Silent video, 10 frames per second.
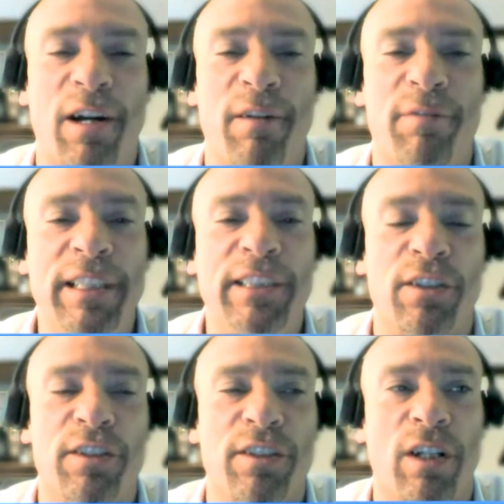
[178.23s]
are
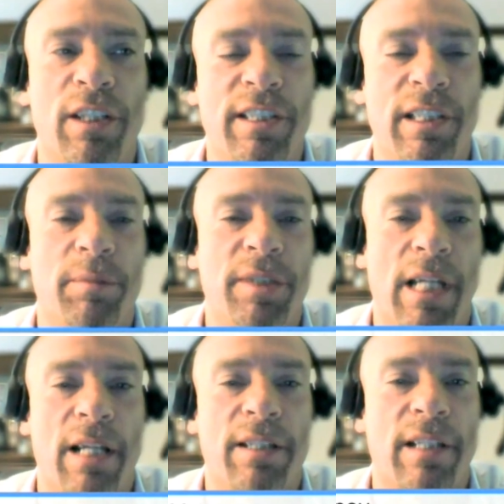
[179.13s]
features on the
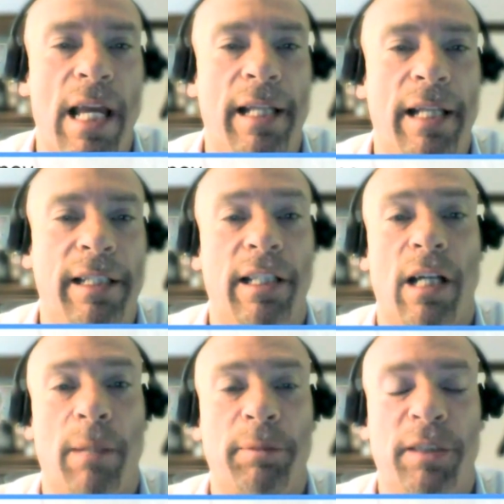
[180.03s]
CMTS and in
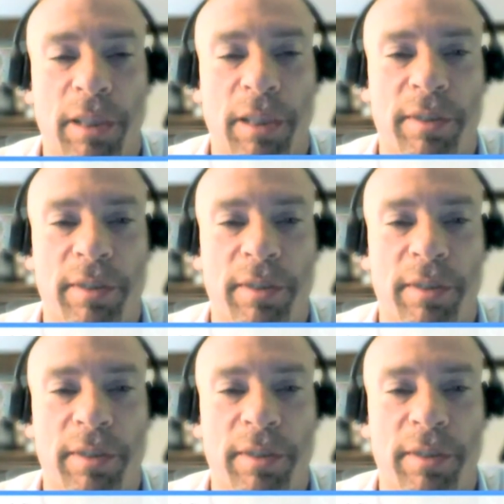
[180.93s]
the upstream